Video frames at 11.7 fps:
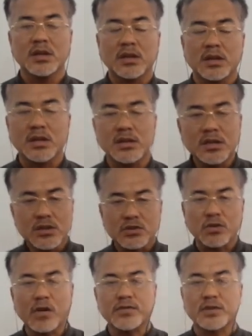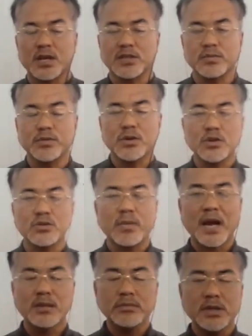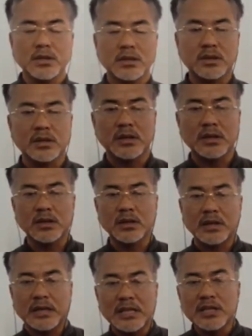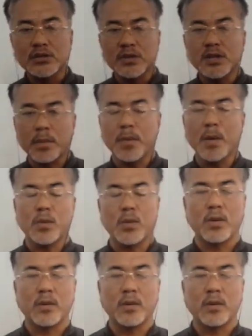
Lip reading: This is soft science because management deals with the people,